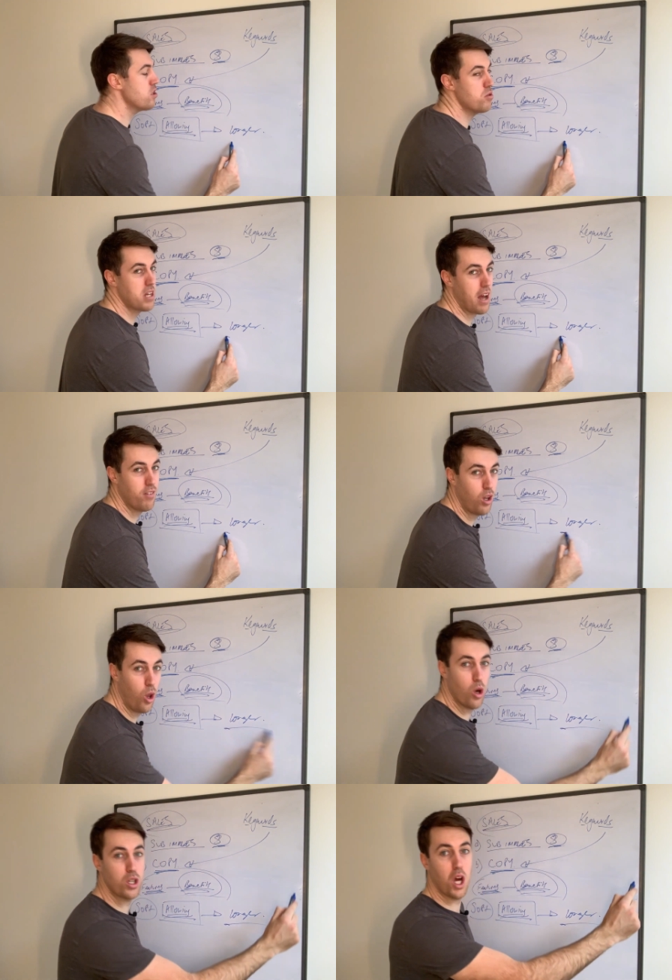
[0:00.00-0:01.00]
you to have
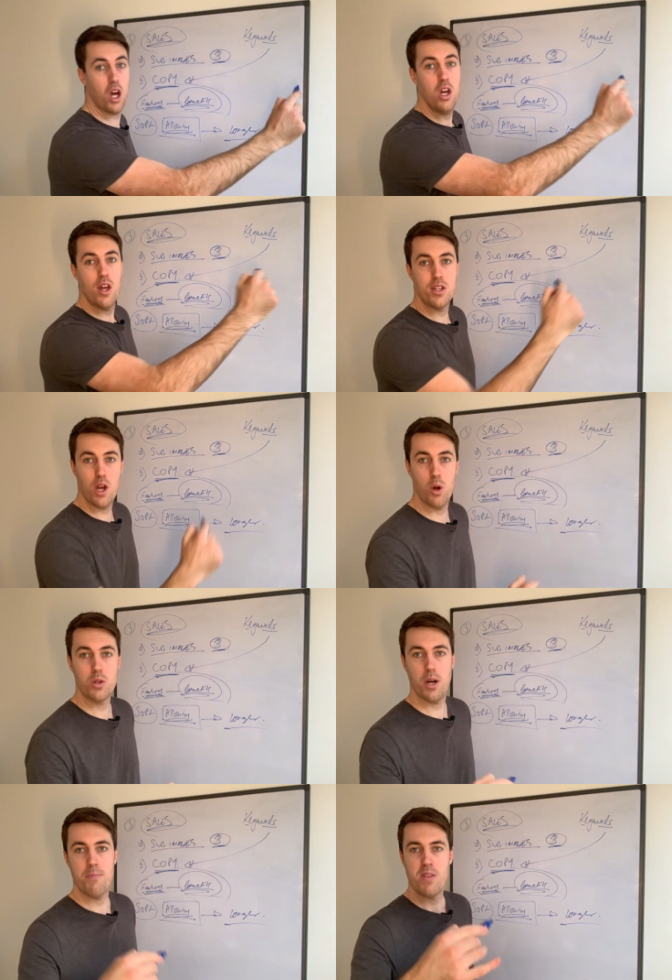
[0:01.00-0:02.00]
longer
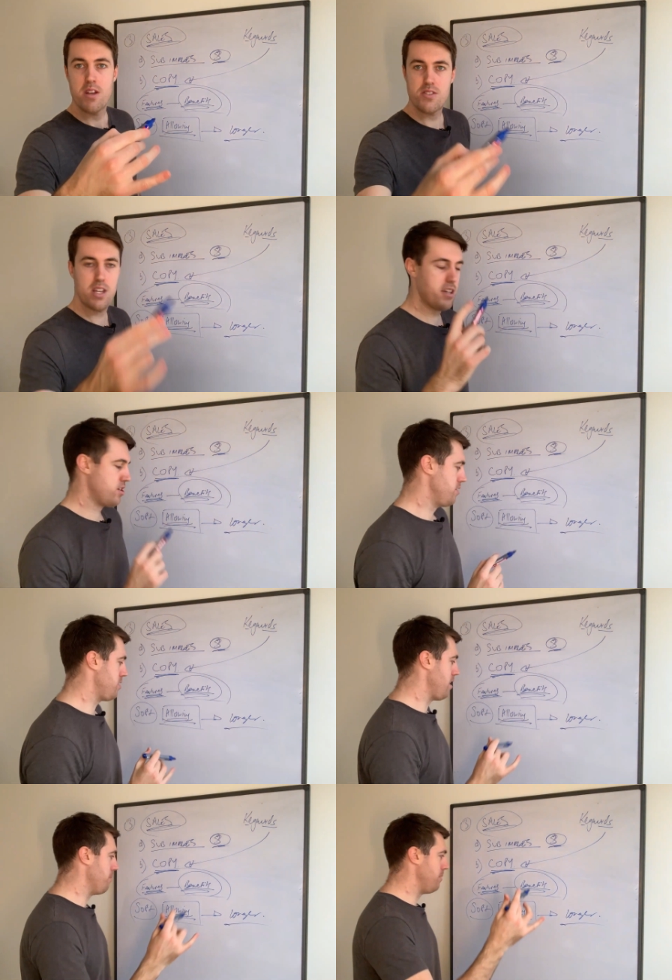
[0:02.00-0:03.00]
yoga
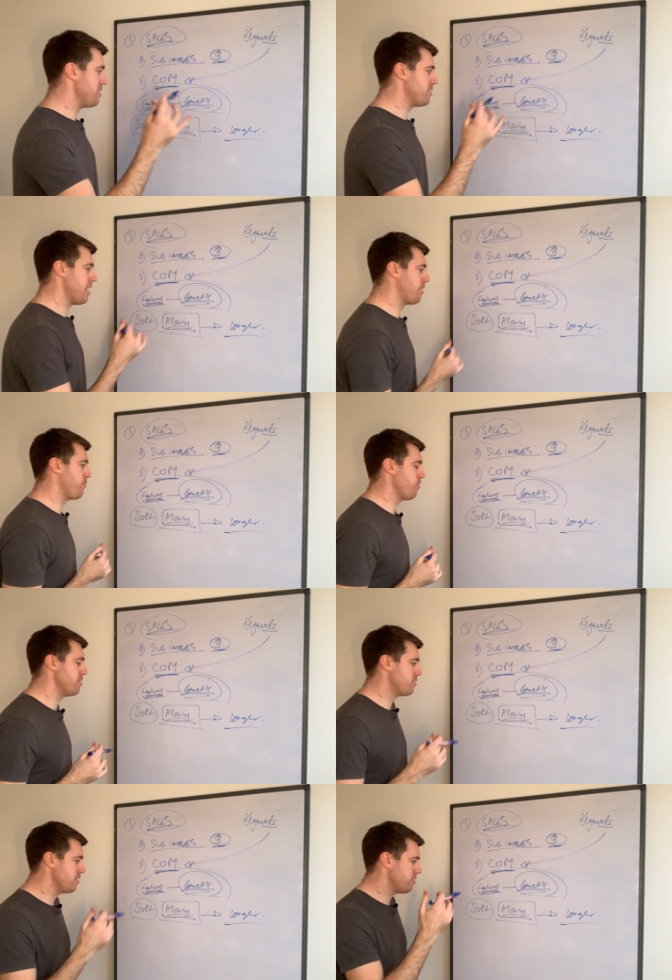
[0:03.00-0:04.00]
sessions. Um, let's take, for
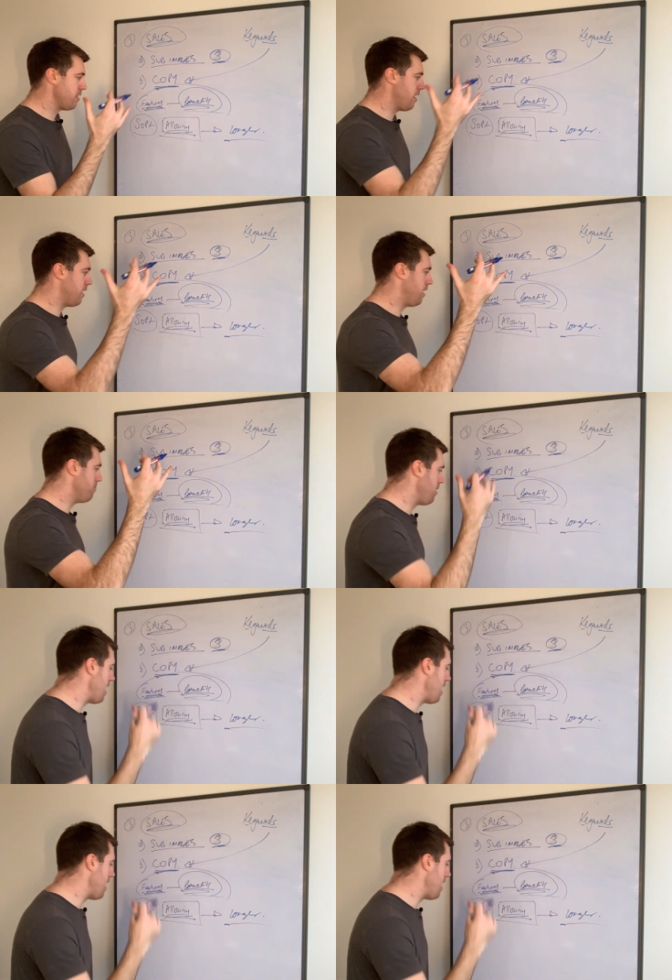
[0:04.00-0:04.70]
instance, um,